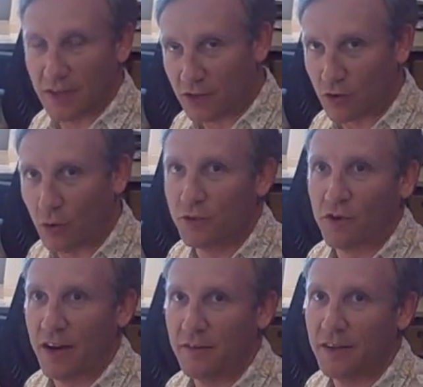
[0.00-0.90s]
controlled
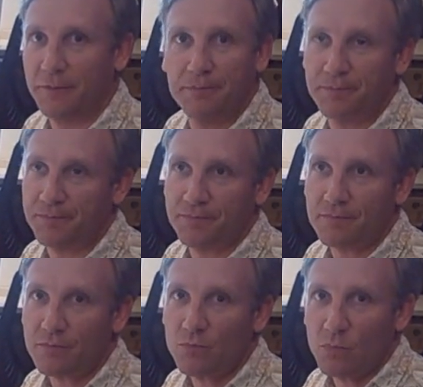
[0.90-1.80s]
driving
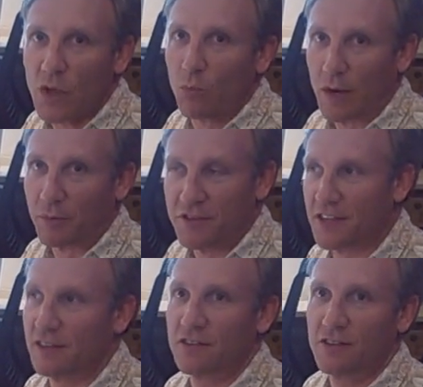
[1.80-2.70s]

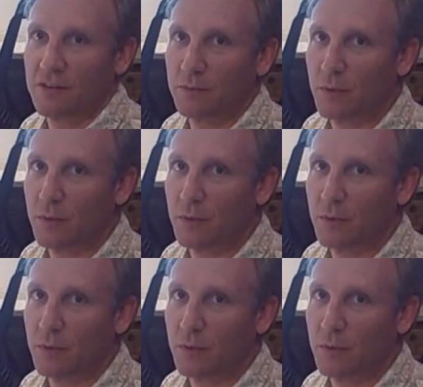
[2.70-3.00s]
represents